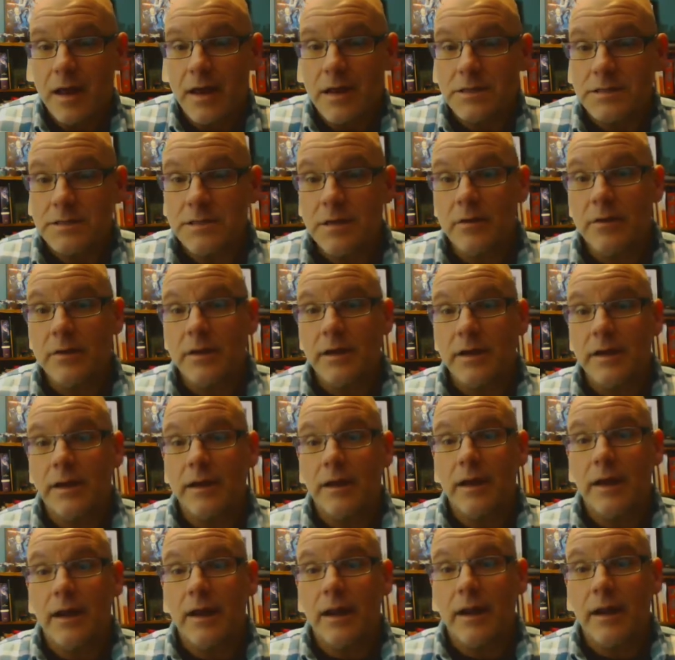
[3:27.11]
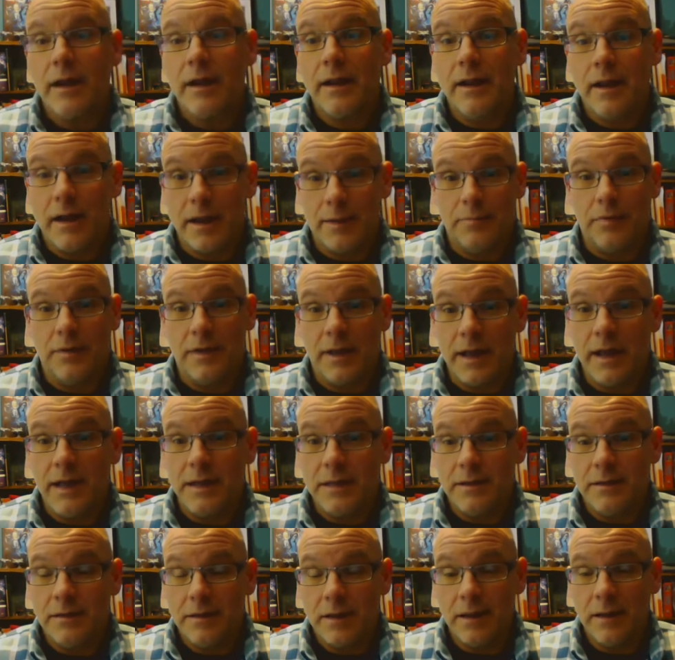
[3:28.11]
so I
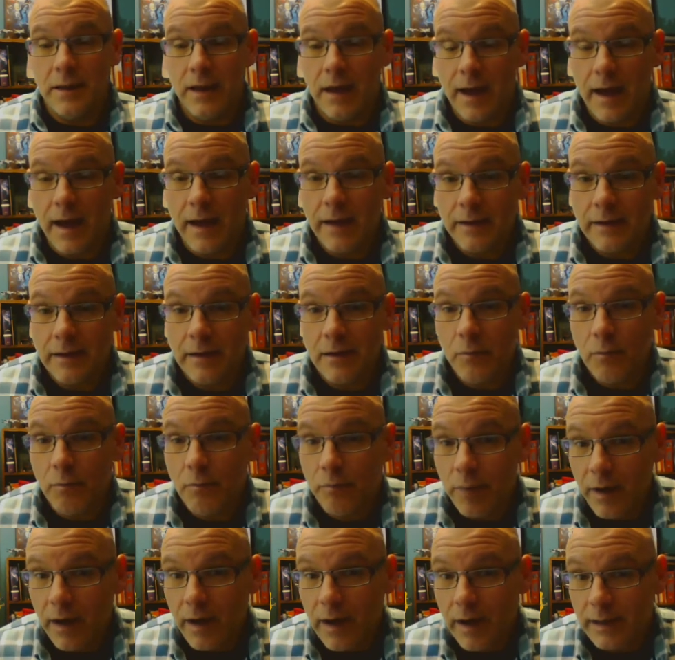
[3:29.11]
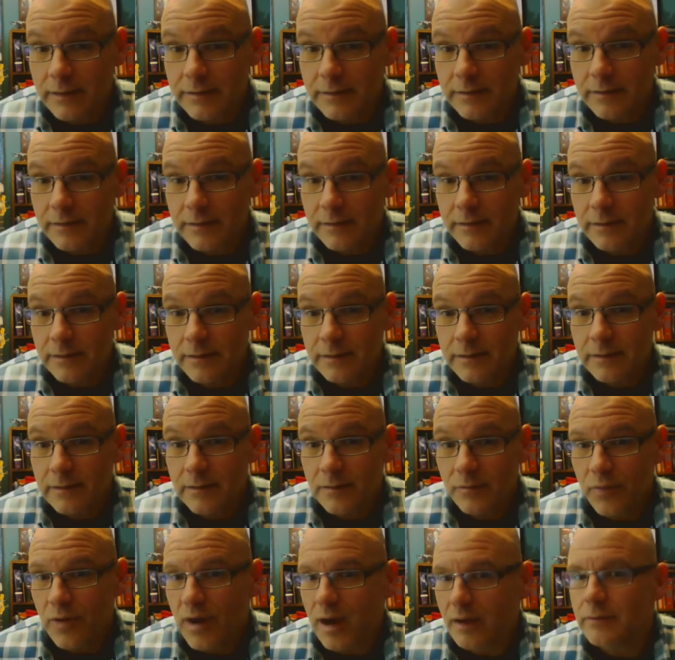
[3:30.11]
played a lot, but
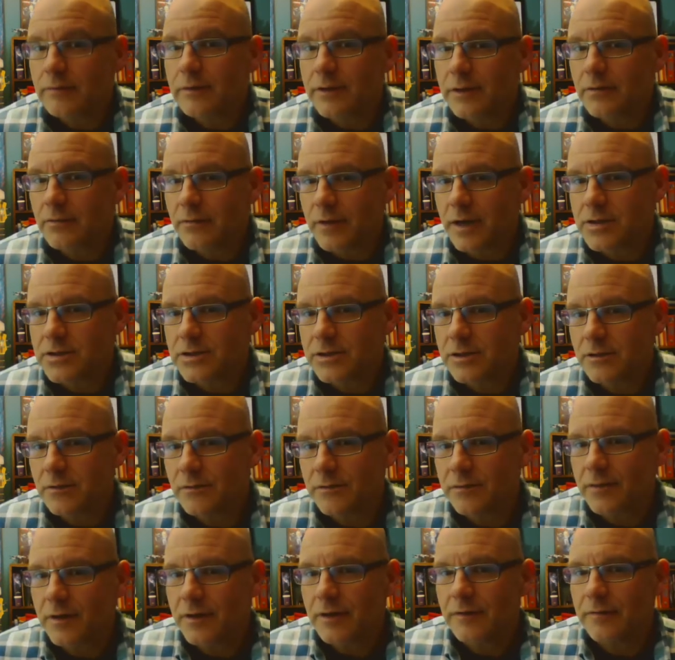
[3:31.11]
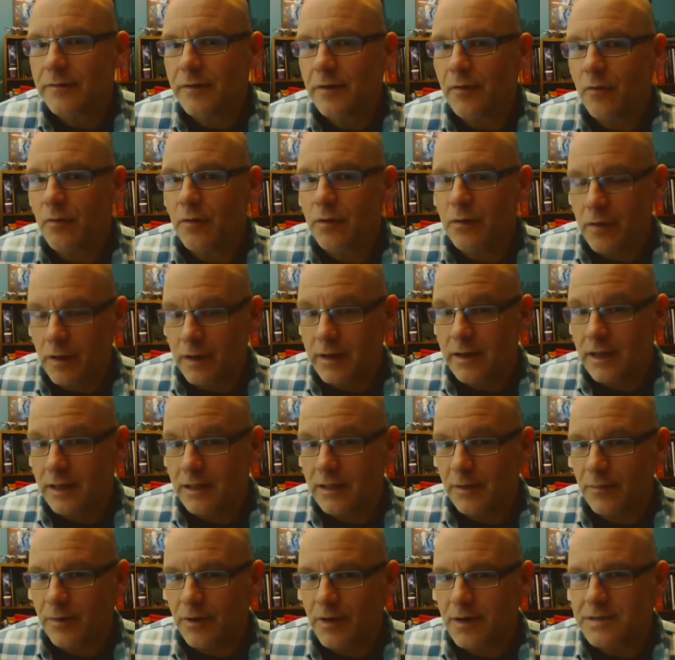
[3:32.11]
probably the ratio of looking at
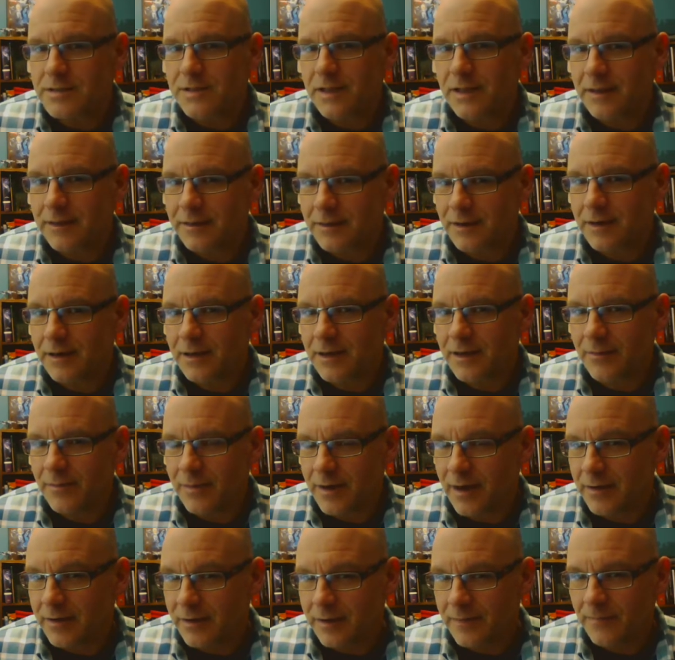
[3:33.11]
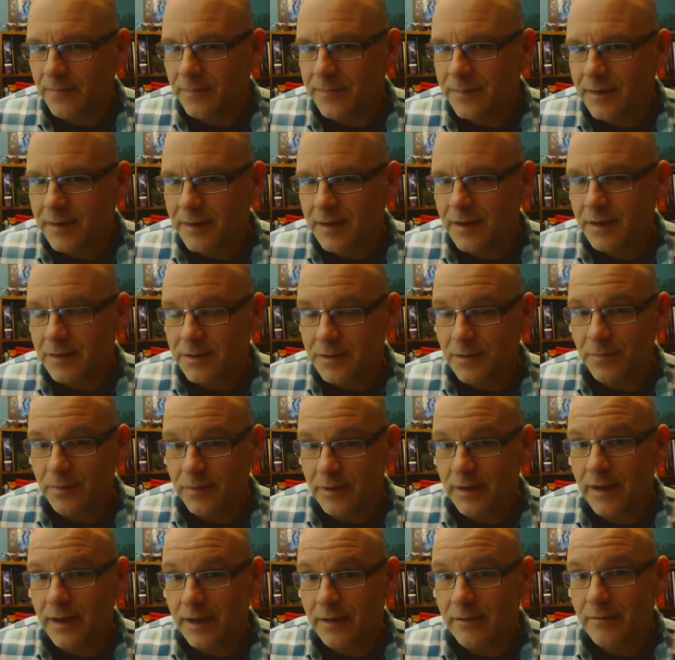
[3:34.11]
the books and thinking about it to
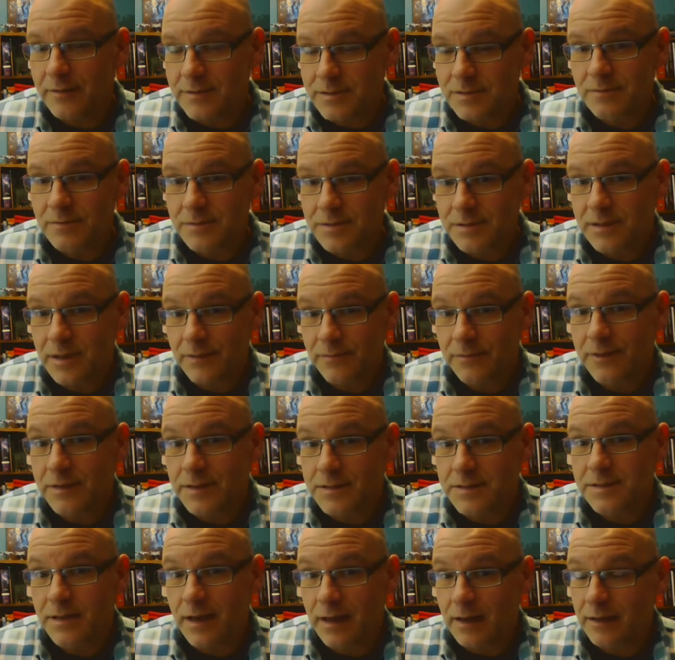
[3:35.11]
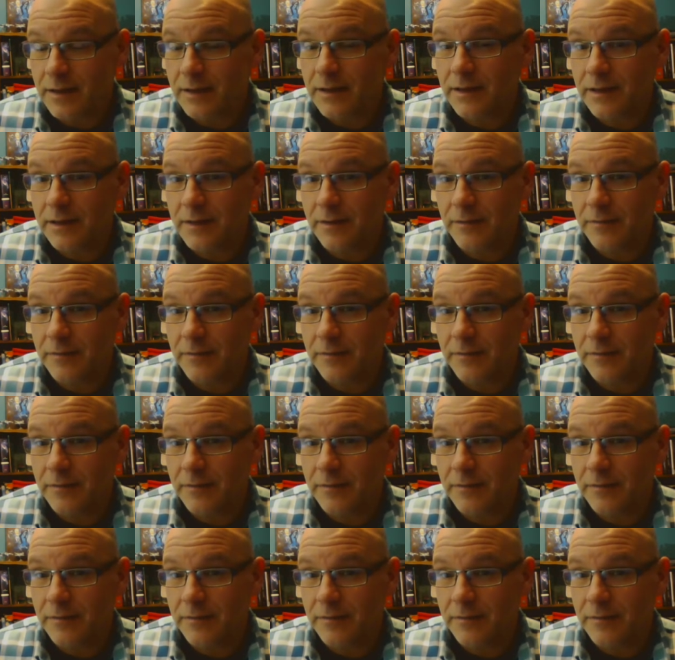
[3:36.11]
play was definitely decidedly